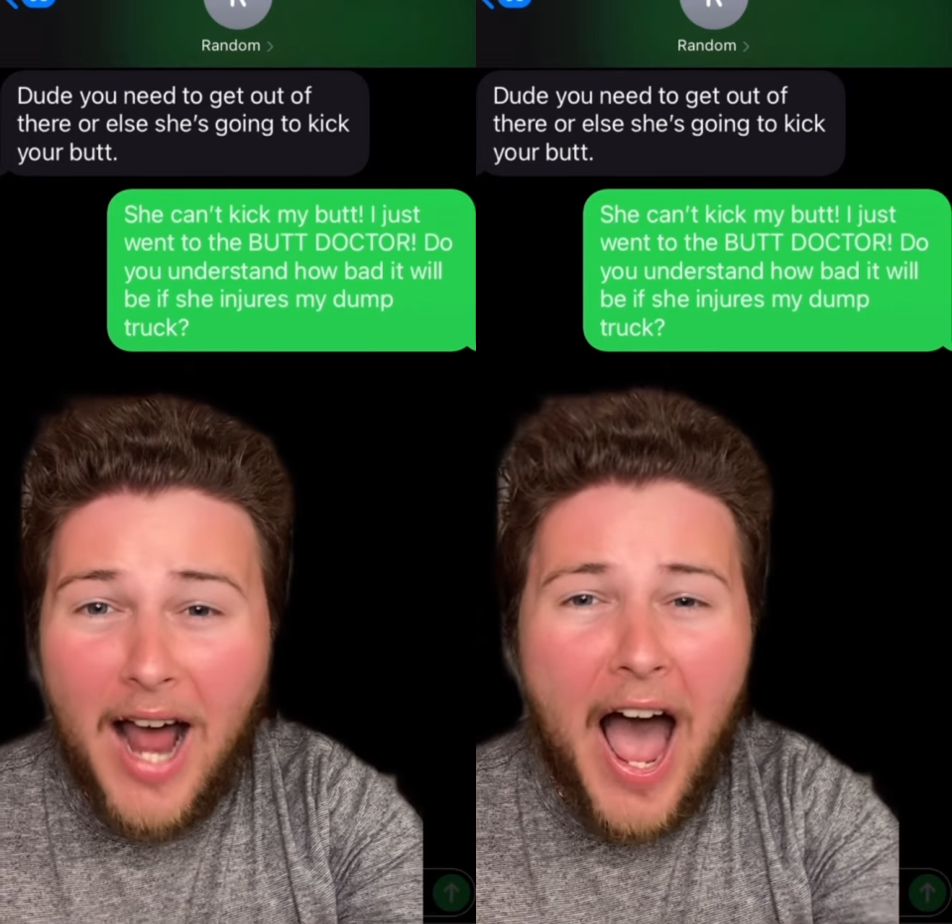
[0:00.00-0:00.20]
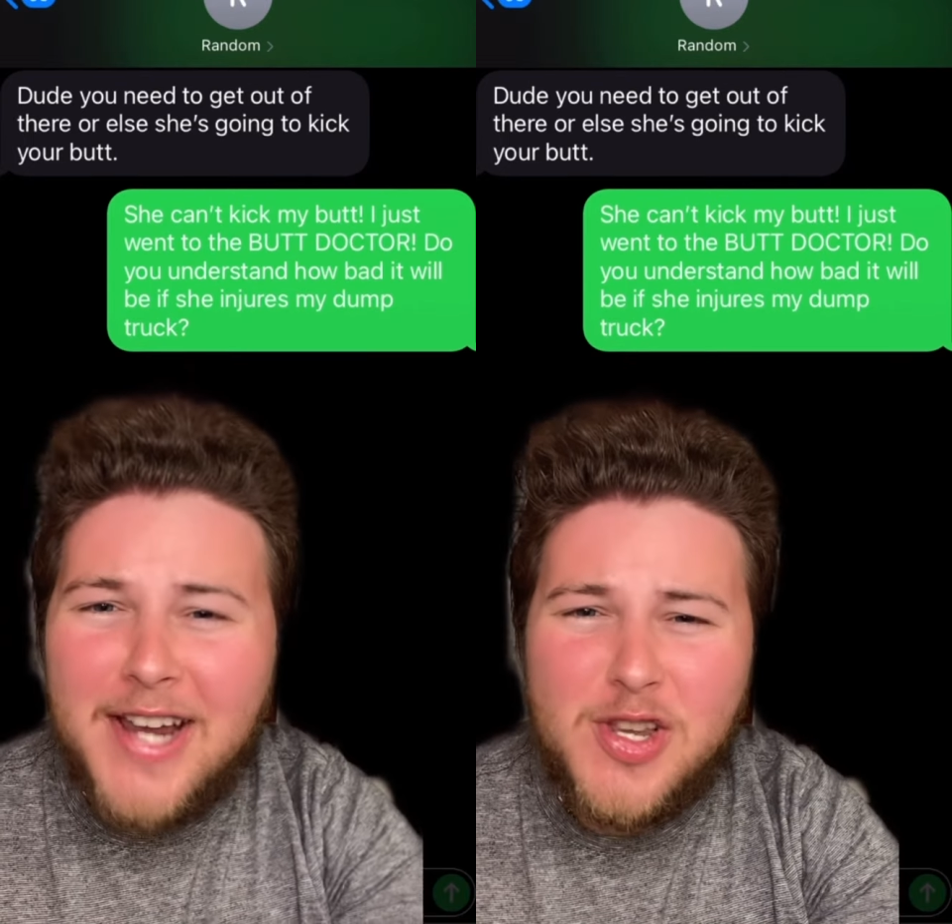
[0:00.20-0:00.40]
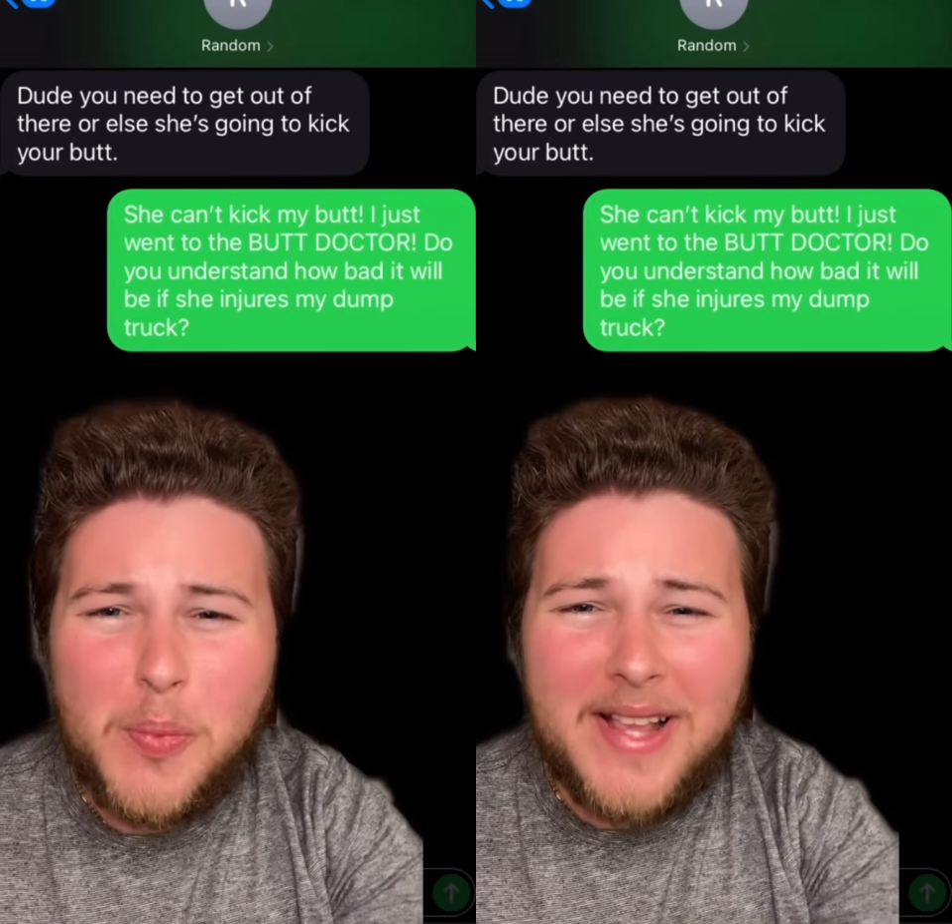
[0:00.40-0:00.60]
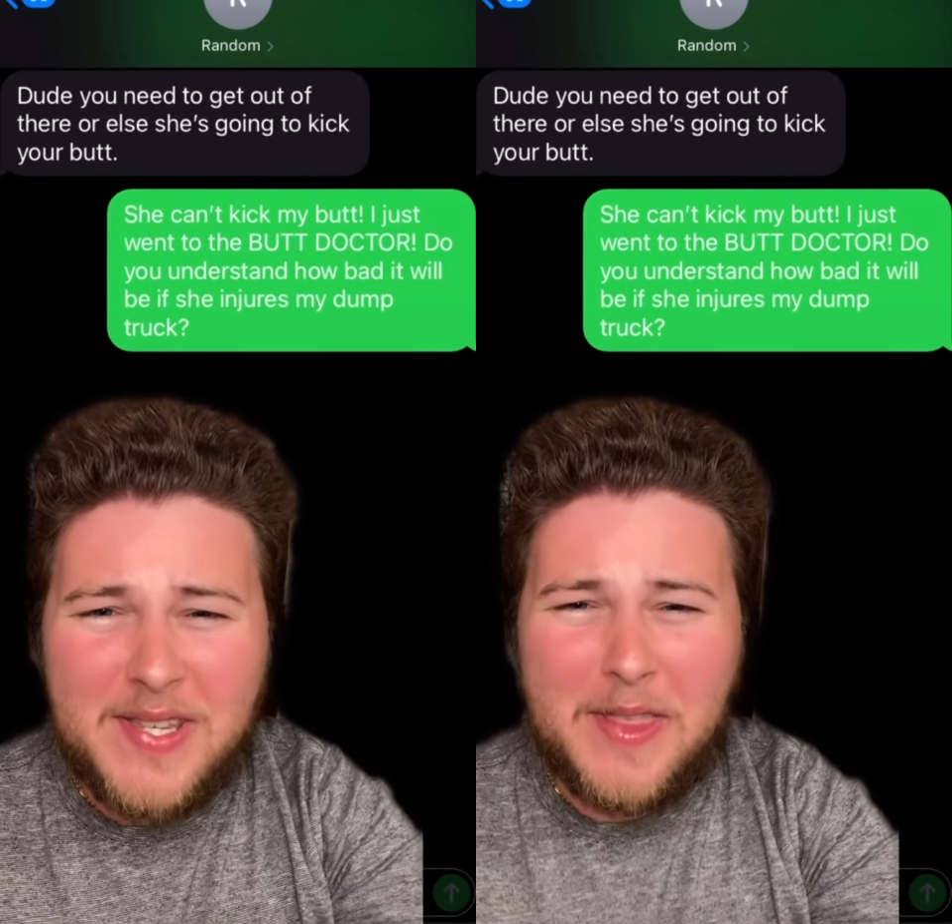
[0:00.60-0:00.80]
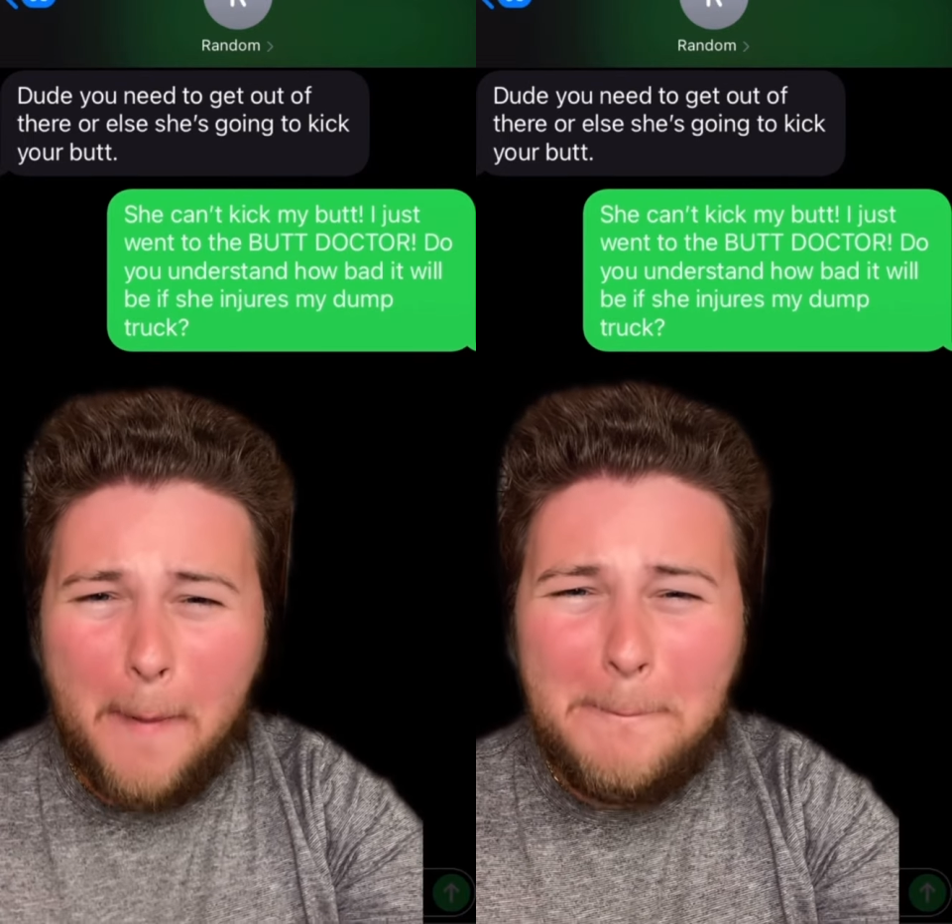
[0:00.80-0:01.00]
I just went
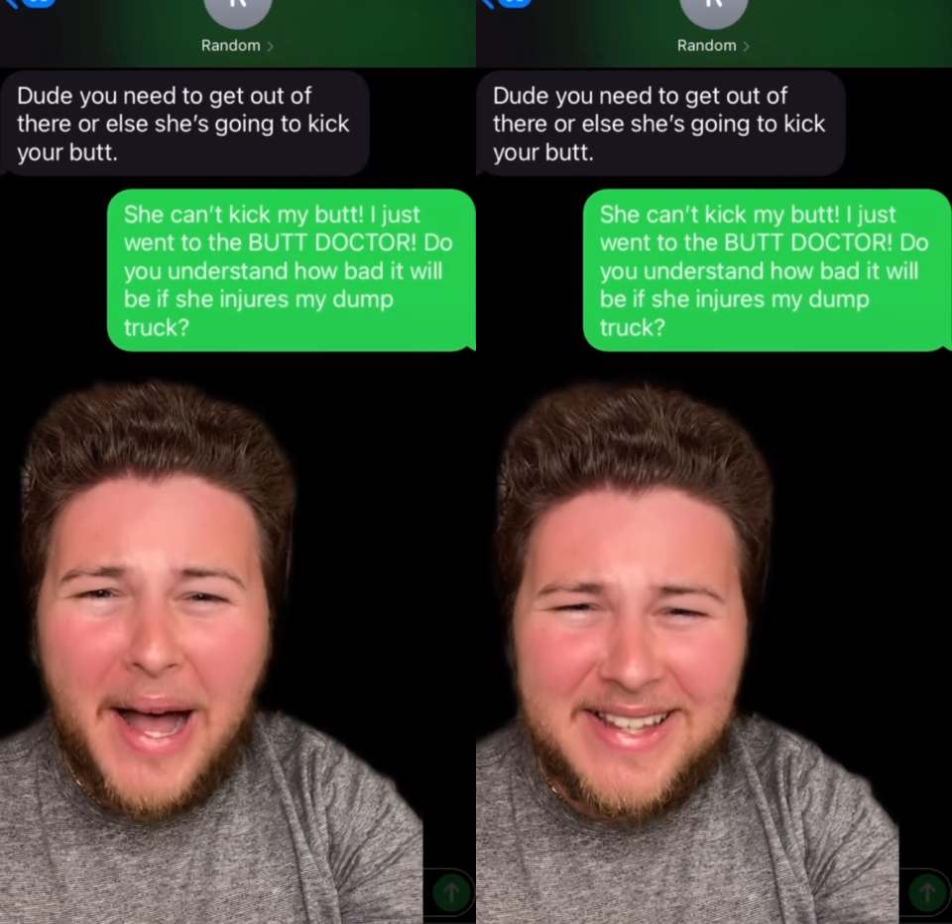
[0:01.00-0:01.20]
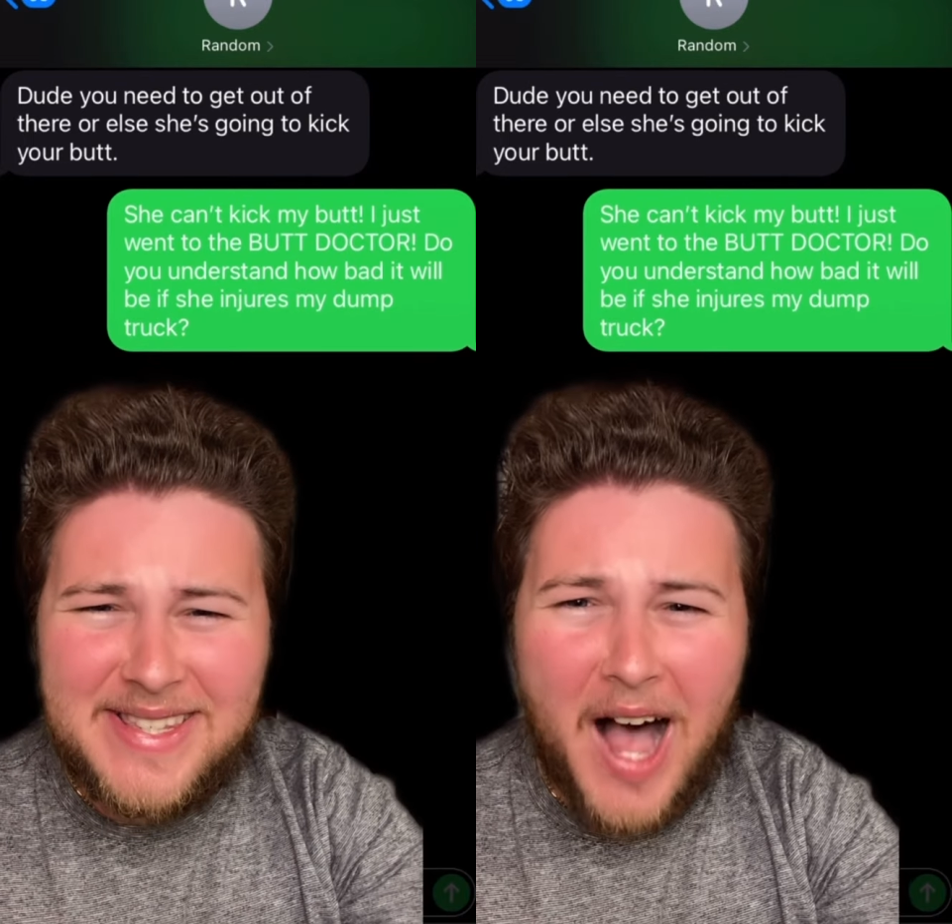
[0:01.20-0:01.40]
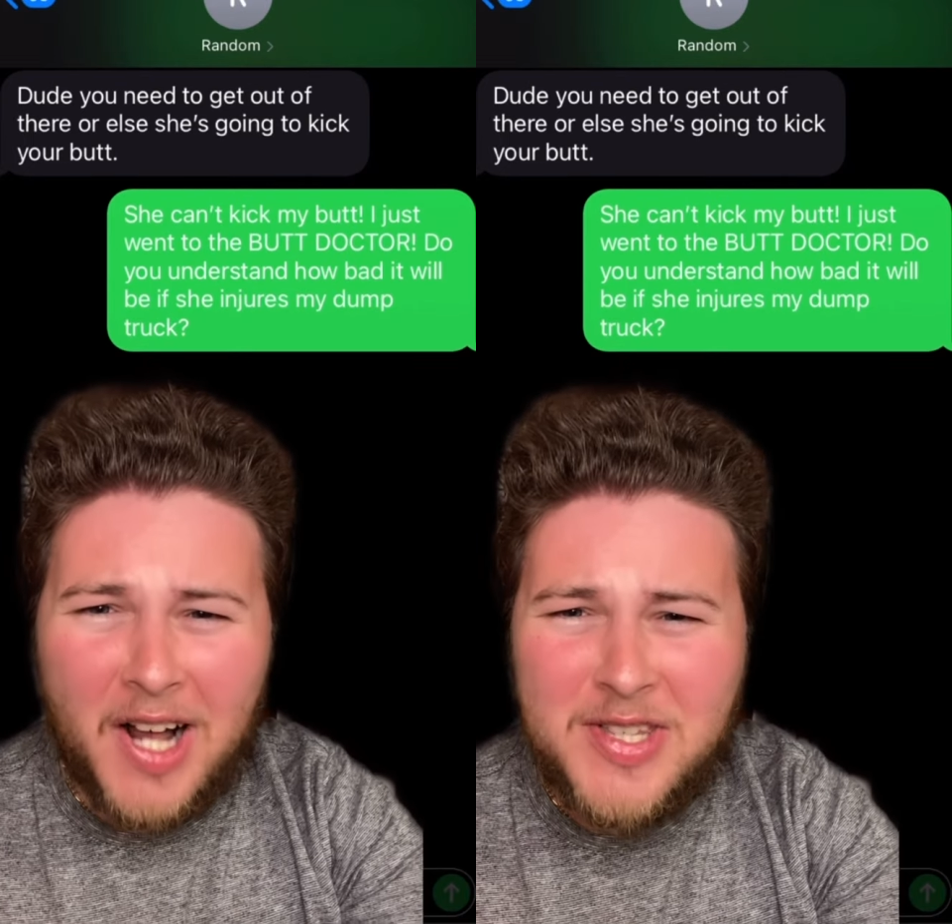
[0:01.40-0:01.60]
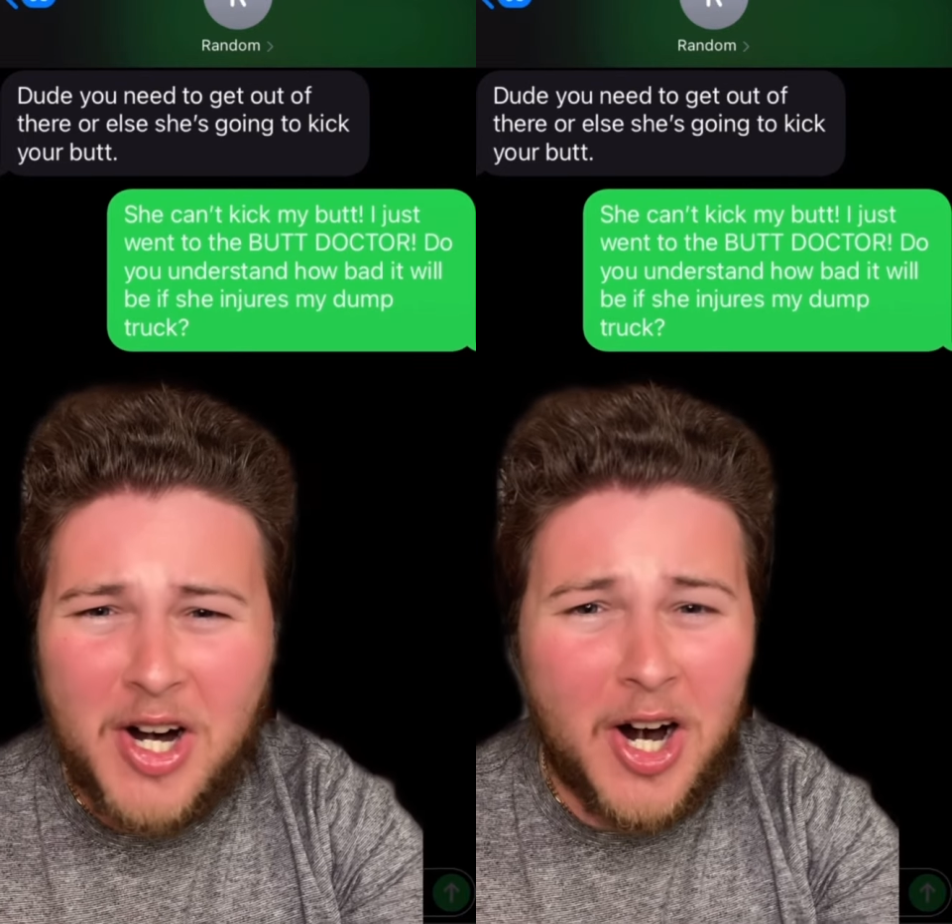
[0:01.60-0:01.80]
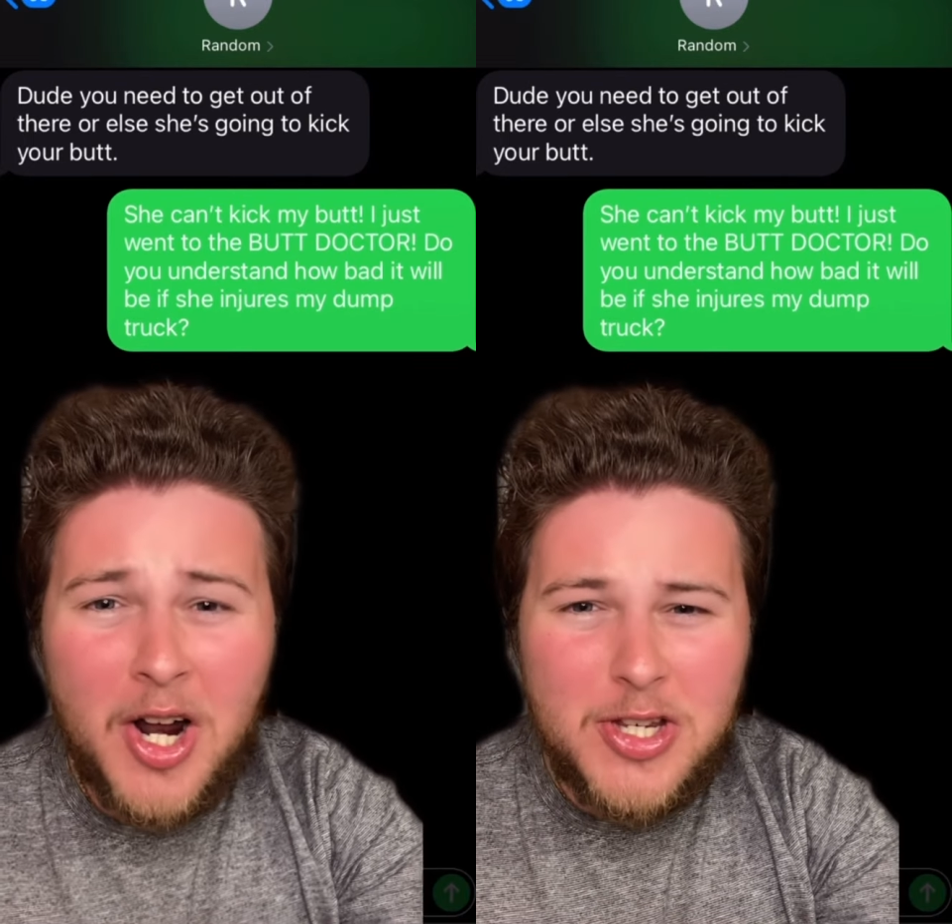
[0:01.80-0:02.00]
to the butt doctor.